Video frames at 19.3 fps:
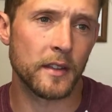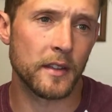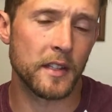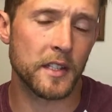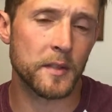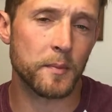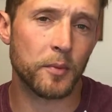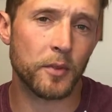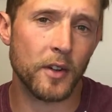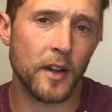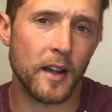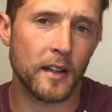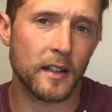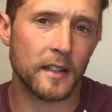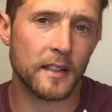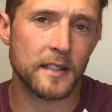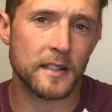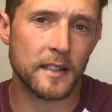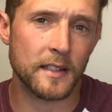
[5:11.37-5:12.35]
this
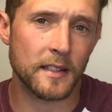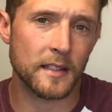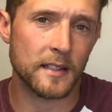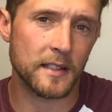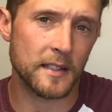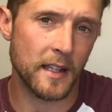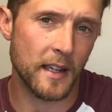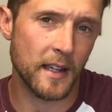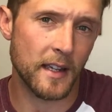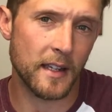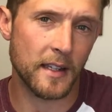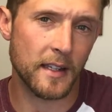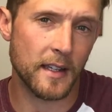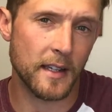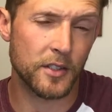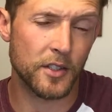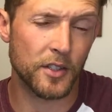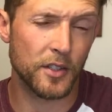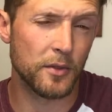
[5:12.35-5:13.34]
product say
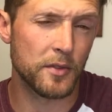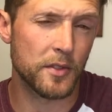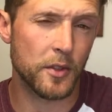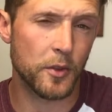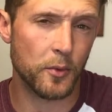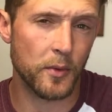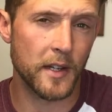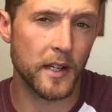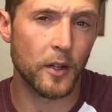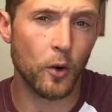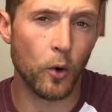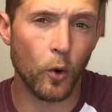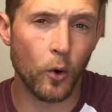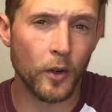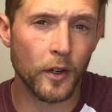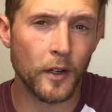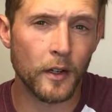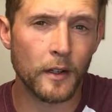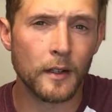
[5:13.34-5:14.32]
to use
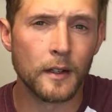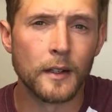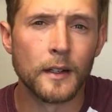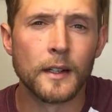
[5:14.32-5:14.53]
3/4.